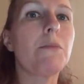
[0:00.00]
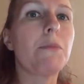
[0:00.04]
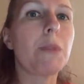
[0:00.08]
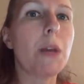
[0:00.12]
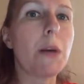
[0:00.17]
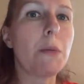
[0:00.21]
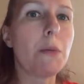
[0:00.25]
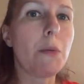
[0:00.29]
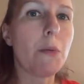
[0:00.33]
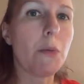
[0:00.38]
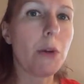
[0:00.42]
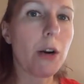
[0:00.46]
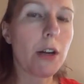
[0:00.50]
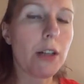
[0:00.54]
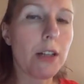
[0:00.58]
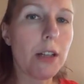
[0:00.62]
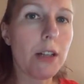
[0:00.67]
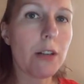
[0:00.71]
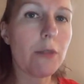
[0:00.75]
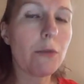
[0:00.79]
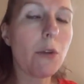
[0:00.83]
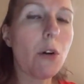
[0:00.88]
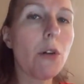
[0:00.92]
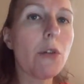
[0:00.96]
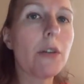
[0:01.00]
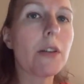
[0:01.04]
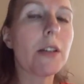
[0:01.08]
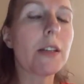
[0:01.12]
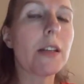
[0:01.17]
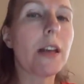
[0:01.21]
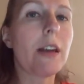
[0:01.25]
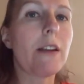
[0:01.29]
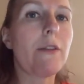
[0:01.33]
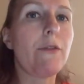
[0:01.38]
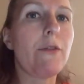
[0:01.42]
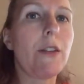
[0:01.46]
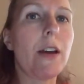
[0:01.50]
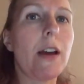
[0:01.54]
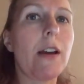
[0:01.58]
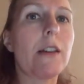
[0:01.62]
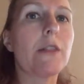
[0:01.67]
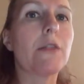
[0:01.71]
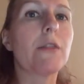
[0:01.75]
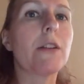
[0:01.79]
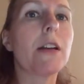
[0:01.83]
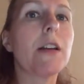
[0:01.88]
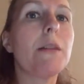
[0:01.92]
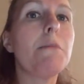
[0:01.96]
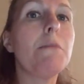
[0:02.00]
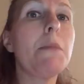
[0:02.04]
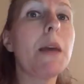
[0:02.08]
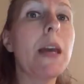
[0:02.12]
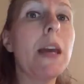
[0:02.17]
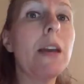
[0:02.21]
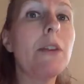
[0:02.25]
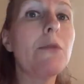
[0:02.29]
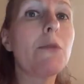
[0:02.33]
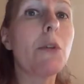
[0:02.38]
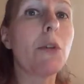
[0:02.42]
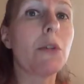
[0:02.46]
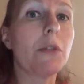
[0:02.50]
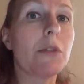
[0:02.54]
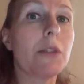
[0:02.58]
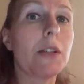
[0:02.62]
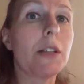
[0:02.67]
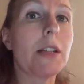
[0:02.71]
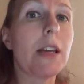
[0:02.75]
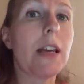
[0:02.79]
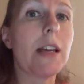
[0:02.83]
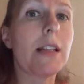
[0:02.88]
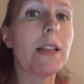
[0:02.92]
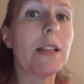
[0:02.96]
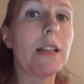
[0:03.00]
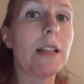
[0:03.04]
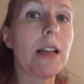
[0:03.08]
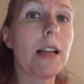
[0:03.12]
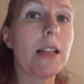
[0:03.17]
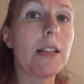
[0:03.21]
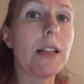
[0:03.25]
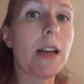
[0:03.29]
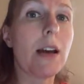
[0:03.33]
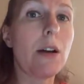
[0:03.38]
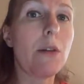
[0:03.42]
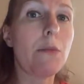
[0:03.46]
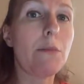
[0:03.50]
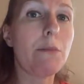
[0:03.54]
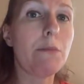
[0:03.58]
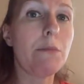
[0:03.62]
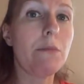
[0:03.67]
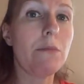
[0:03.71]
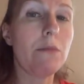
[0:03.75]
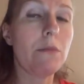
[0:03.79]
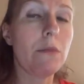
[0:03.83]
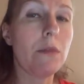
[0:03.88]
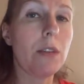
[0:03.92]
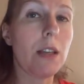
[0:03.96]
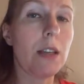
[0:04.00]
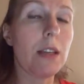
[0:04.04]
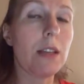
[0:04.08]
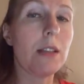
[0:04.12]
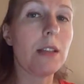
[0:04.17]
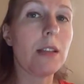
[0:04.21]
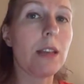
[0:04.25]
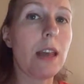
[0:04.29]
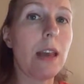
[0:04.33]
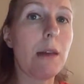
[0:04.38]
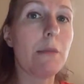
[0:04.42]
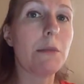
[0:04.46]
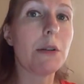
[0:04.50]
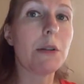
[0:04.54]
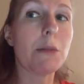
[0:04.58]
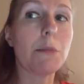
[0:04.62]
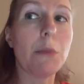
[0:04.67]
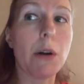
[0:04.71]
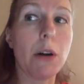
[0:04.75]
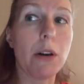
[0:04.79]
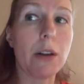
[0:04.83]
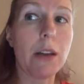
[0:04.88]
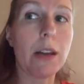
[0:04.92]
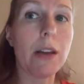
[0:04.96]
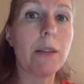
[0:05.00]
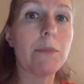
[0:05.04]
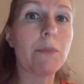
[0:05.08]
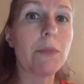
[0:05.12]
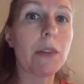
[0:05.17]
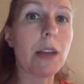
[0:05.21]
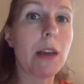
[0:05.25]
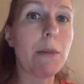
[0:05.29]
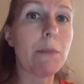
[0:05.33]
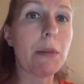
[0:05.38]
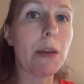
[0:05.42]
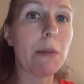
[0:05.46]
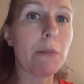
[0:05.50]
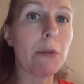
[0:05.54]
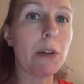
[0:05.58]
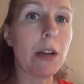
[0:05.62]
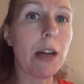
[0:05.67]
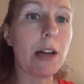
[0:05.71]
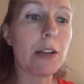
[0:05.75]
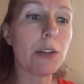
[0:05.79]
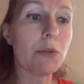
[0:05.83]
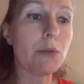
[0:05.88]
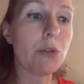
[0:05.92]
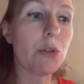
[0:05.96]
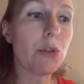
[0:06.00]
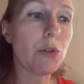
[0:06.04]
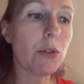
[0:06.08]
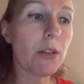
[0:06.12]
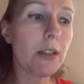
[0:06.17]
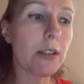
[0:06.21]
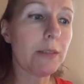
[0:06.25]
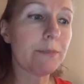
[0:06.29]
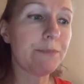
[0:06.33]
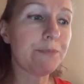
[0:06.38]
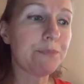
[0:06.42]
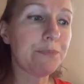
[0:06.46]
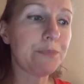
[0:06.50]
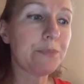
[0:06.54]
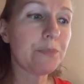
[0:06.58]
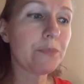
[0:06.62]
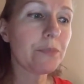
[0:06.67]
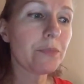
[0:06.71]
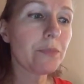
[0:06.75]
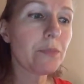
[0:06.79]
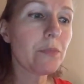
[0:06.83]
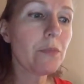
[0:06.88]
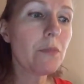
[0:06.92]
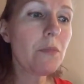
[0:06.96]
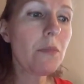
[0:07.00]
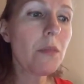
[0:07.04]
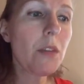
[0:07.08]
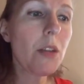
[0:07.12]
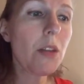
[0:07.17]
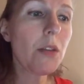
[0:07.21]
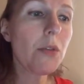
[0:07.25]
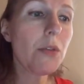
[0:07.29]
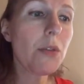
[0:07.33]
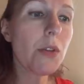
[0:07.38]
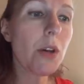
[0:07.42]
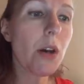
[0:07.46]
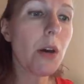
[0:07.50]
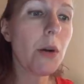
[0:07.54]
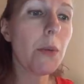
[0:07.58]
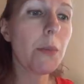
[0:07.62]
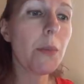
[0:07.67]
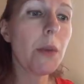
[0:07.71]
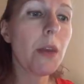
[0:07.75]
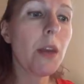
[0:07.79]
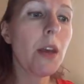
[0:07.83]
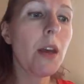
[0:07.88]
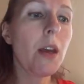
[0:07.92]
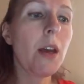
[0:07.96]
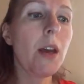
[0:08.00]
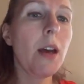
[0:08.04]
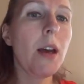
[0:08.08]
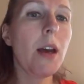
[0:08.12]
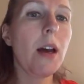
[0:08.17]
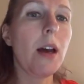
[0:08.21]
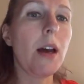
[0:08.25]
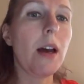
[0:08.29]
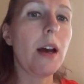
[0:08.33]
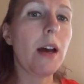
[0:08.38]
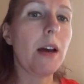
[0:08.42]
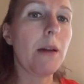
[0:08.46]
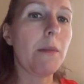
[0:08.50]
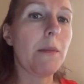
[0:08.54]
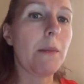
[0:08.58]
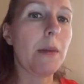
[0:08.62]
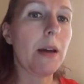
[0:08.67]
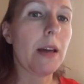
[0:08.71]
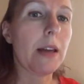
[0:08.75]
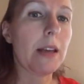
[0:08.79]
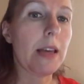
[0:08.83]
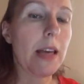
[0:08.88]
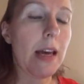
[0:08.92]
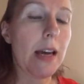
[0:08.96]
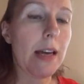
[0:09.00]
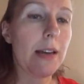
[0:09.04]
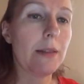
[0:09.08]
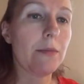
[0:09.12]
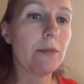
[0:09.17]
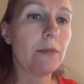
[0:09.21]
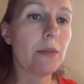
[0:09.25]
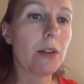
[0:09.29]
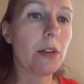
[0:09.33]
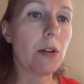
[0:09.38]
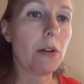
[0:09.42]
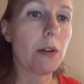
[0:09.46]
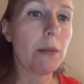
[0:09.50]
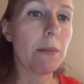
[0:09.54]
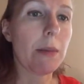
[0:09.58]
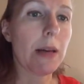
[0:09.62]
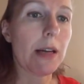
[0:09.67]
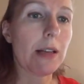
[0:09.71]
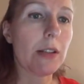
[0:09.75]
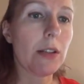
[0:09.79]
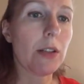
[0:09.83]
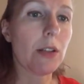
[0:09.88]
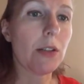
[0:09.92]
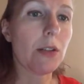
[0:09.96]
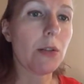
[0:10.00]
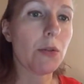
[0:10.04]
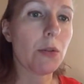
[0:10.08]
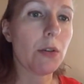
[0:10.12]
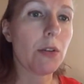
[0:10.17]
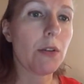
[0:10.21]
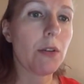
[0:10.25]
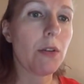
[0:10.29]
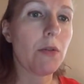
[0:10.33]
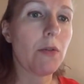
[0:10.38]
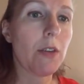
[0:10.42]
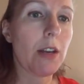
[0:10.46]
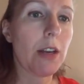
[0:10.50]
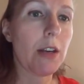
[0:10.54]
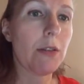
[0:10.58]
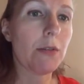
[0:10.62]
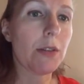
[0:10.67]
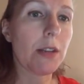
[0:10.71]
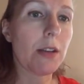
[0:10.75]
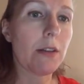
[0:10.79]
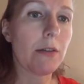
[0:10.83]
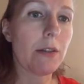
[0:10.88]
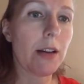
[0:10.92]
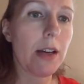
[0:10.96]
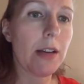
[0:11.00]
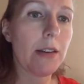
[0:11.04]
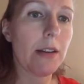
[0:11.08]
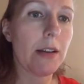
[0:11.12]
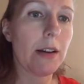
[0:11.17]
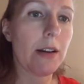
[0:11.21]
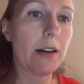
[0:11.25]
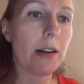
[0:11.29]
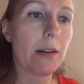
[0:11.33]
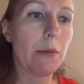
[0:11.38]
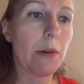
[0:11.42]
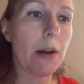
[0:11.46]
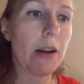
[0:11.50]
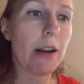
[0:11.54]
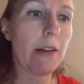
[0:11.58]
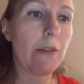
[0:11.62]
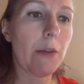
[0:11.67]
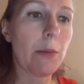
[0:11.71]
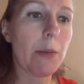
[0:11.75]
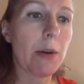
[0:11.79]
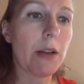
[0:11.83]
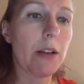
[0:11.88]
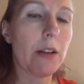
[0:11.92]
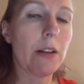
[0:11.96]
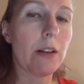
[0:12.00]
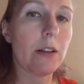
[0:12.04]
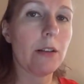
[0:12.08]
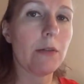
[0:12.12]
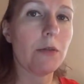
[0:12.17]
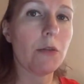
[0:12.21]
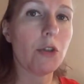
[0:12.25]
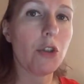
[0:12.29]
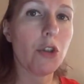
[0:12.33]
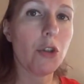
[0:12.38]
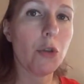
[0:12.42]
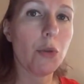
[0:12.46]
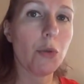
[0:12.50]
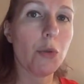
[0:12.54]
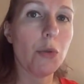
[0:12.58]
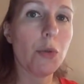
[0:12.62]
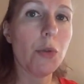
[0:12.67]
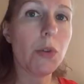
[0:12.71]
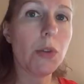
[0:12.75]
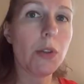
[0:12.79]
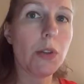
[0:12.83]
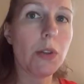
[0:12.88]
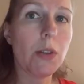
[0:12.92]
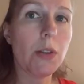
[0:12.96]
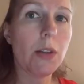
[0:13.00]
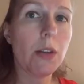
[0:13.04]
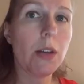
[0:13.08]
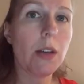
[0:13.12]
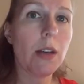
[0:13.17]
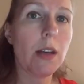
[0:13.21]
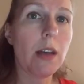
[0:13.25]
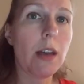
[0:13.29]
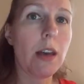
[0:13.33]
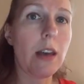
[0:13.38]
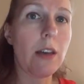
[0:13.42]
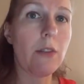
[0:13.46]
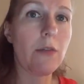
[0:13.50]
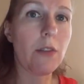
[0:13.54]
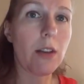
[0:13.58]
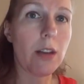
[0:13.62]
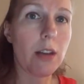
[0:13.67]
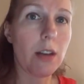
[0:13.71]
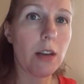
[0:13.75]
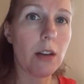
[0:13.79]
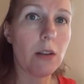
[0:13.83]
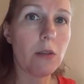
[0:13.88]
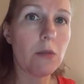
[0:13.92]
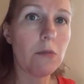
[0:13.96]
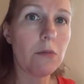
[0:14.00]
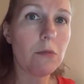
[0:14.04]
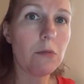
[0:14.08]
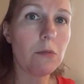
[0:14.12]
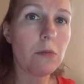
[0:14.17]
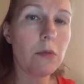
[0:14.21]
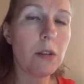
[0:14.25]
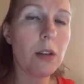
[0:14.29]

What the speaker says: People worked in a roller skate factory and made roller skates, and that's how these came to the market and people got to enjoy them. So again, going back to sort of the videos that are on there, I want everybody to choose a video